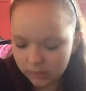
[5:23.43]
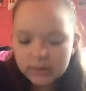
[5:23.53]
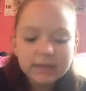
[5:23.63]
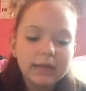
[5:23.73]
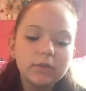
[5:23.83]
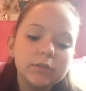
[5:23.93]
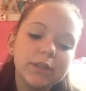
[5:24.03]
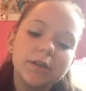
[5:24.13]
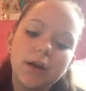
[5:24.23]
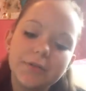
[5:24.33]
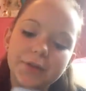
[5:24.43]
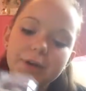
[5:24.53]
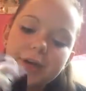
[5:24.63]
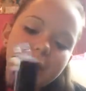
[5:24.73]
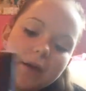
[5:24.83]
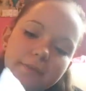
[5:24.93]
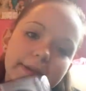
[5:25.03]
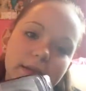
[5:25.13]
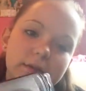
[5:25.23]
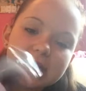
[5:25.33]
And I also got the
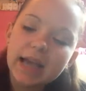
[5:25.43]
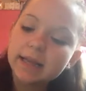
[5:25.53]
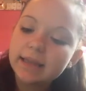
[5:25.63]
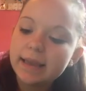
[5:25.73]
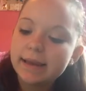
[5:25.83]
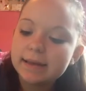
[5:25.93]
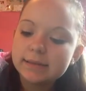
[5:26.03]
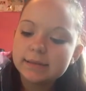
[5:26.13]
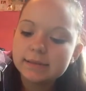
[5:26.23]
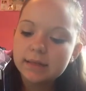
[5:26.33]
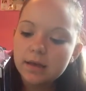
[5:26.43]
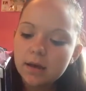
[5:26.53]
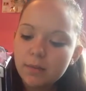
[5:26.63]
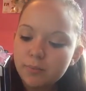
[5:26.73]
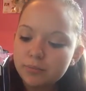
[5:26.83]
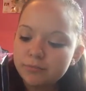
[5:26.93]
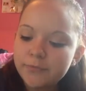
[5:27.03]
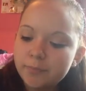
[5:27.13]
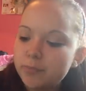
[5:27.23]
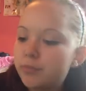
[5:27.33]
Real Techniques
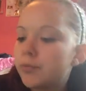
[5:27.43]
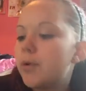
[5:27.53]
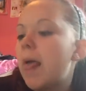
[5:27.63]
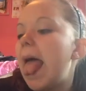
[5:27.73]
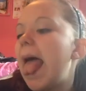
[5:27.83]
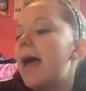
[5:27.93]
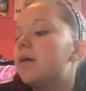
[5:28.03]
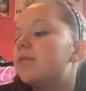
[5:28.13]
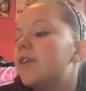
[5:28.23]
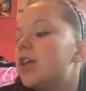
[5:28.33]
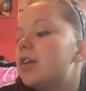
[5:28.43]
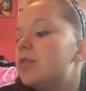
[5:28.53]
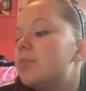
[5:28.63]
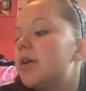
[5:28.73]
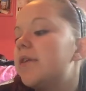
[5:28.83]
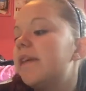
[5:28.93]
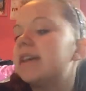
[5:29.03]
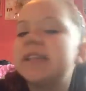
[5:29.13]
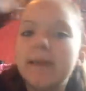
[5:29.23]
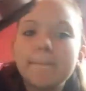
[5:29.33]
Finish
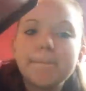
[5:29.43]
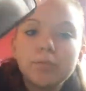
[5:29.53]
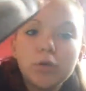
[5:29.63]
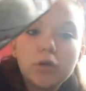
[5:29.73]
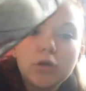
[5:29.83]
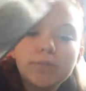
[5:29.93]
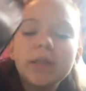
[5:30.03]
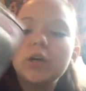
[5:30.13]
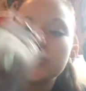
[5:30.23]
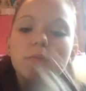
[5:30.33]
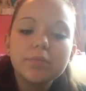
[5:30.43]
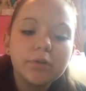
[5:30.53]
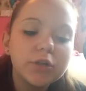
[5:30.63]
Perfected Blush